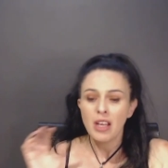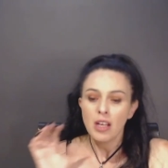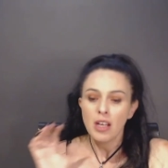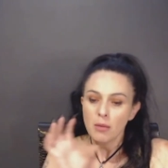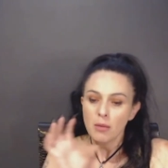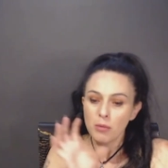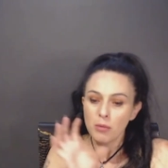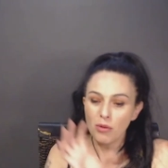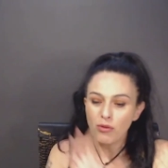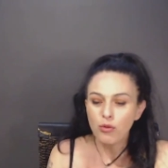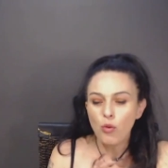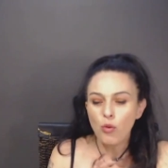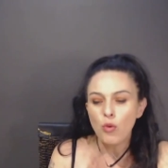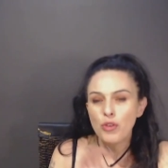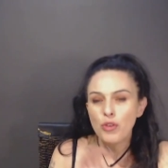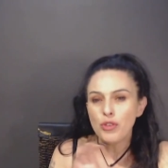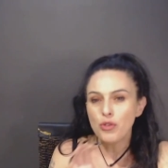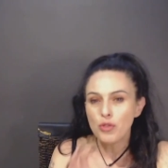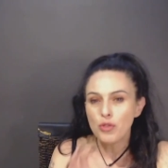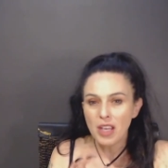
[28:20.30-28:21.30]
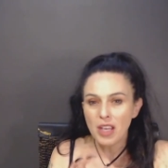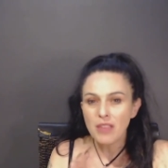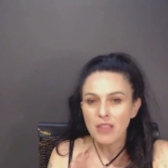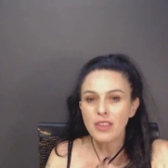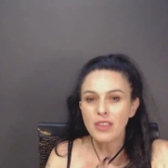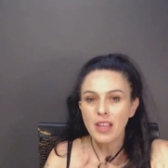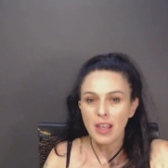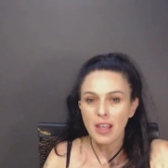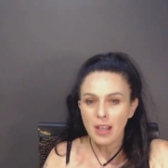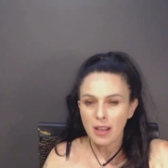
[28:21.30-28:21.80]
before you
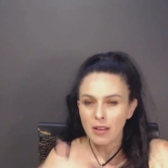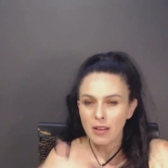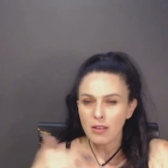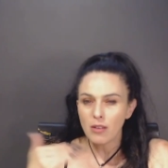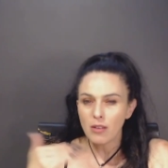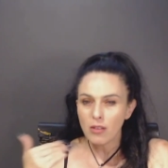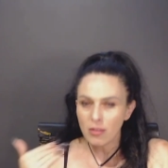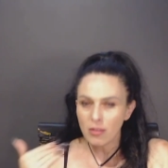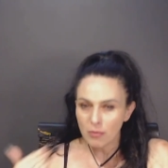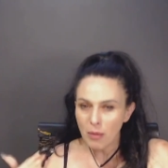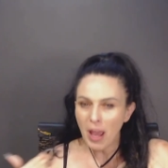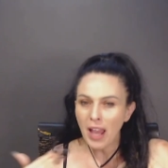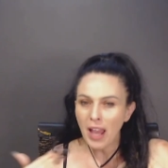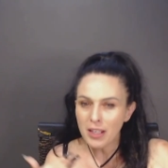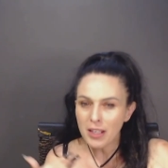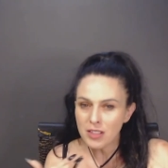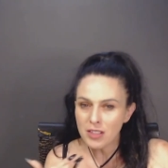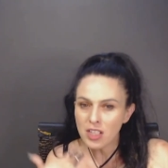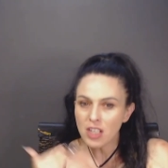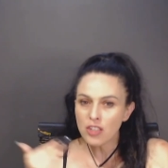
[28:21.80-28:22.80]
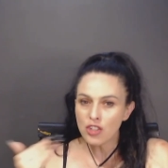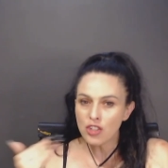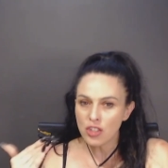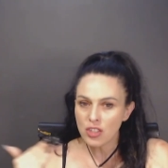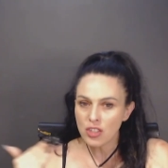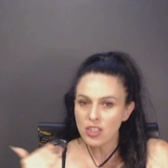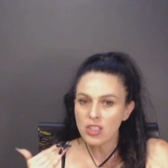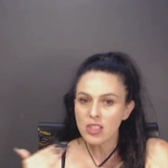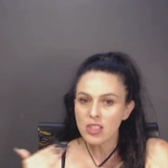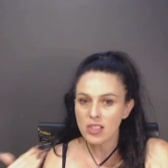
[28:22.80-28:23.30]
get there, pay attention
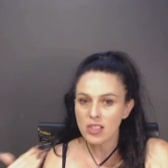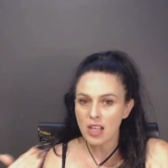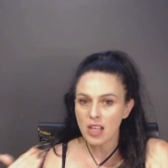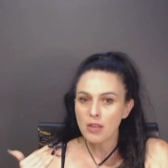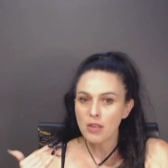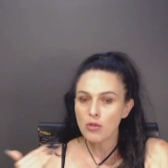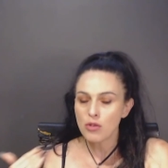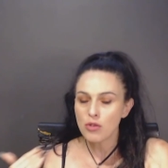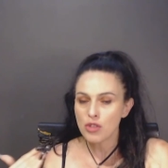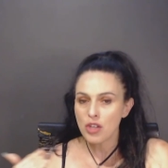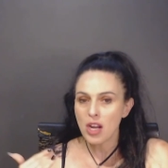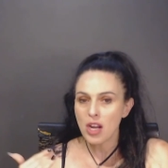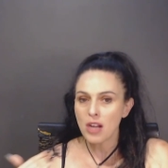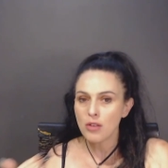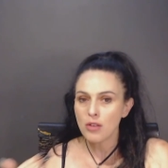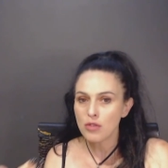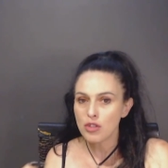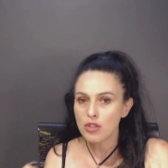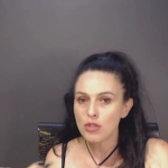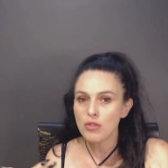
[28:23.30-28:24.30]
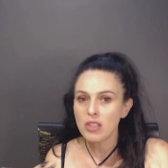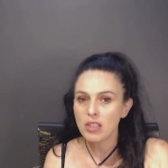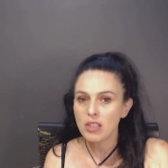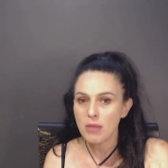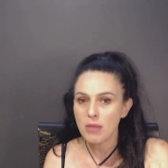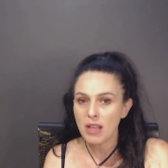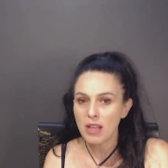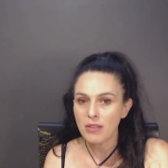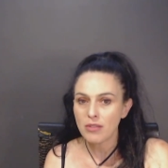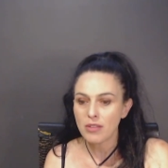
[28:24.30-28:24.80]
to the sacral chakra during the
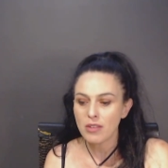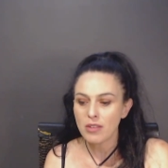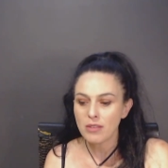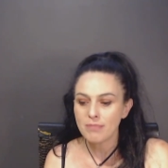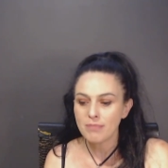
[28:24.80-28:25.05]
month.